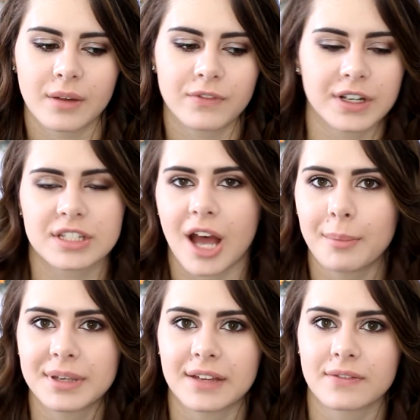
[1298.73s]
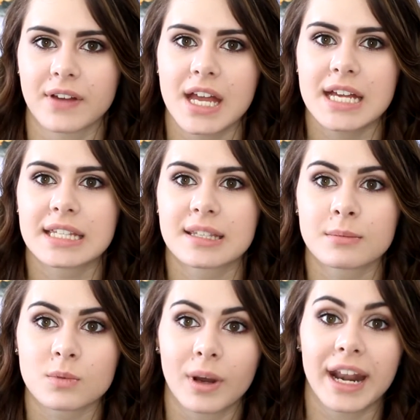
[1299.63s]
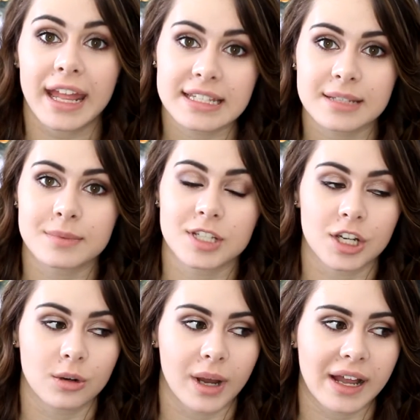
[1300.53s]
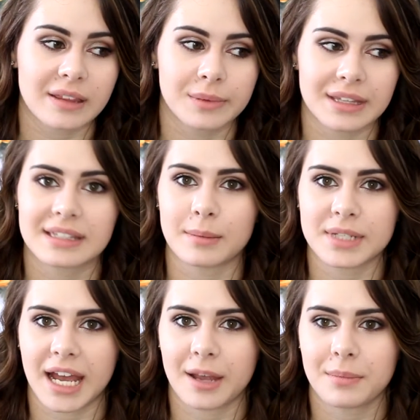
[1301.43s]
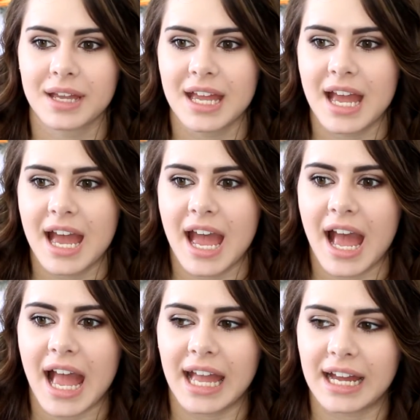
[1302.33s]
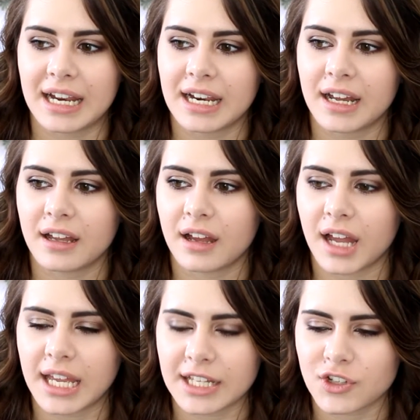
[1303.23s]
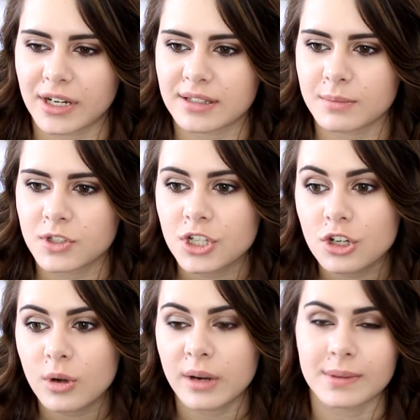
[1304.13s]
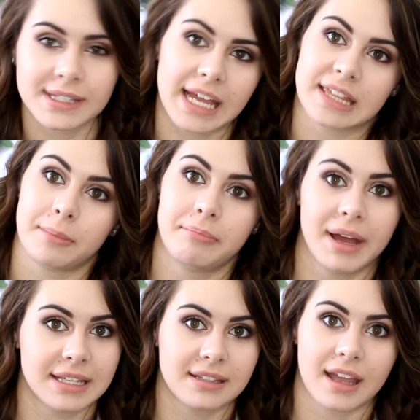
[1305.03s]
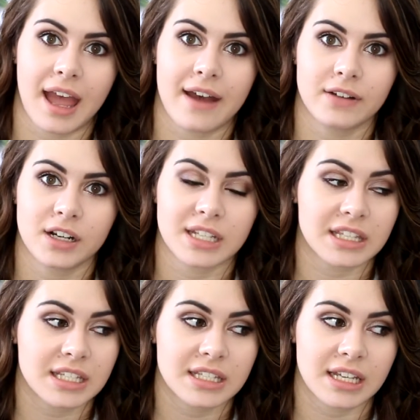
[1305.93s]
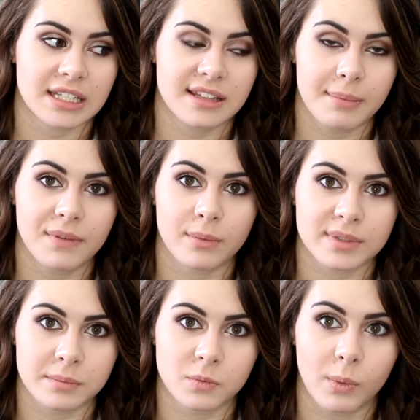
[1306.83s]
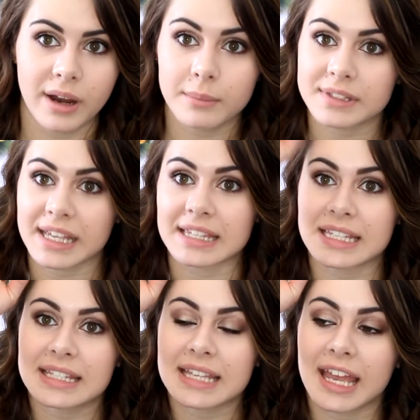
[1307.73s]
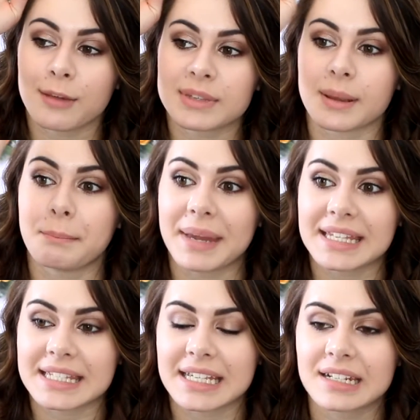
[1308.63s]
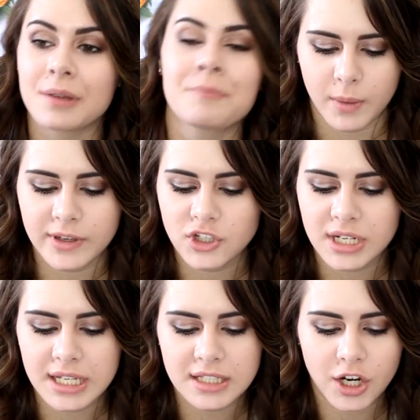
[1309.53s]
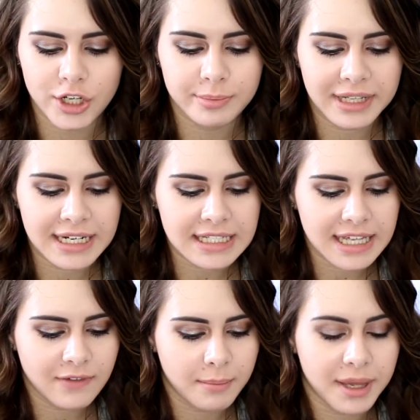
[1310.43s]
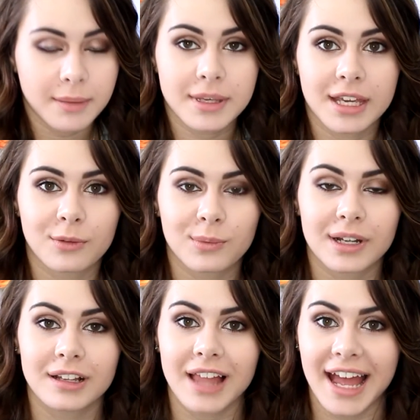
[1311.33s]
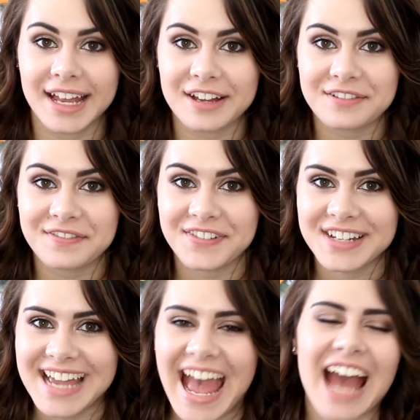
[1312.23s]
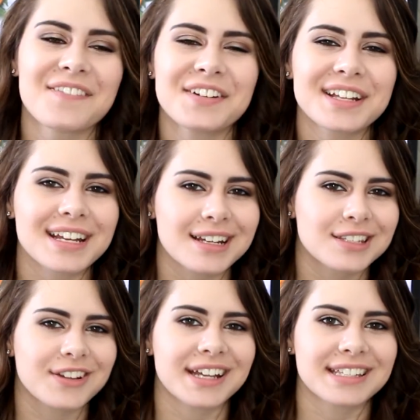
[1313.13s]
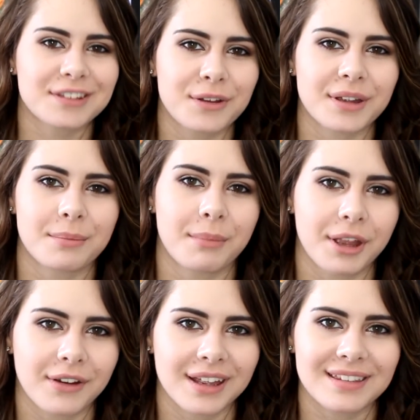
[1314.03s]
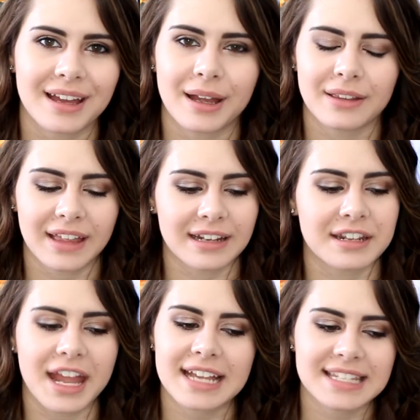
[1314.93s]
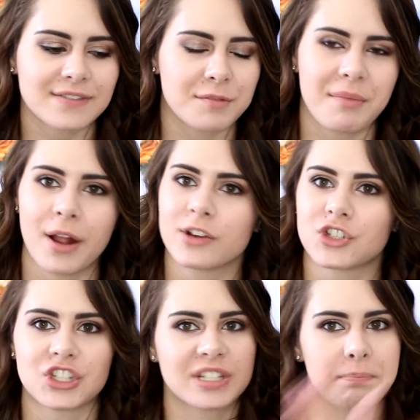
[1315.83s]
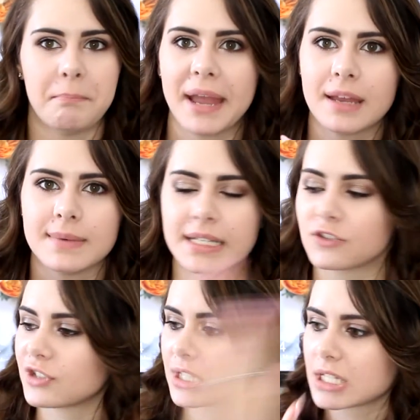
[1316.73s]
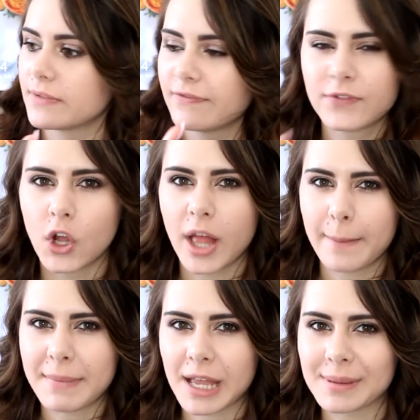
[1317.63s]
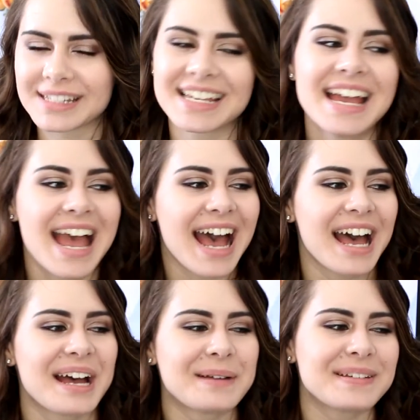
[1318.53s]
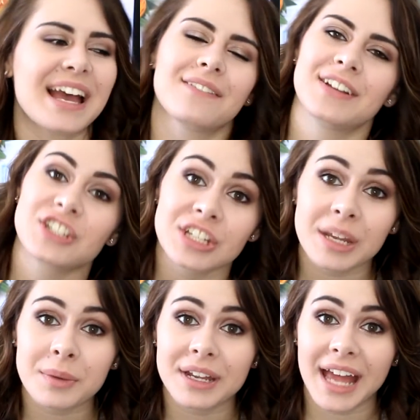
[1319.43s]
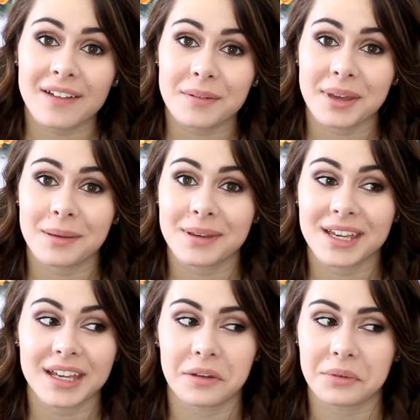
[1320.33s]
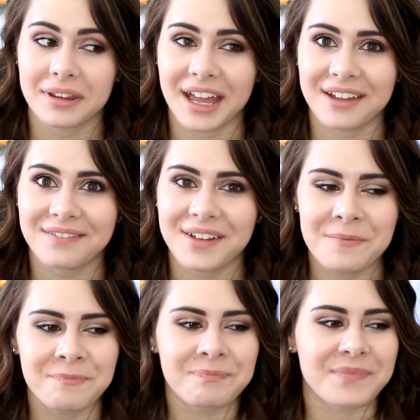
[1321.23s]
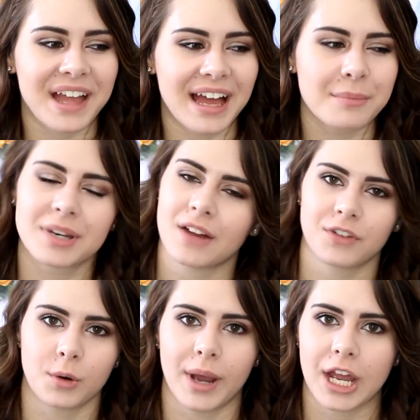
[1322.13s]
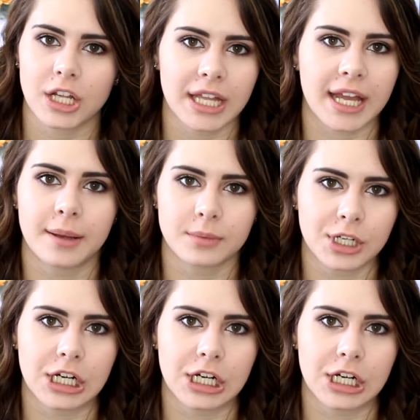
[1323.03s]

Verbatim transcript: first copy of Sims 1 and Sims 2. I got them at the same time. And I like tried out Sims 2, and it was like the best thing ever. I was like, this is like a step up from Sims 1. I was like, this game is amazing. My question is, are you planning to have a baby in real life? I feel like, because you guys know that I'm married, that like next after marriage is just babies, just full-on babies. Yeah, eventually I'm gonna have a baby in real life, but not for a while. Like, I'm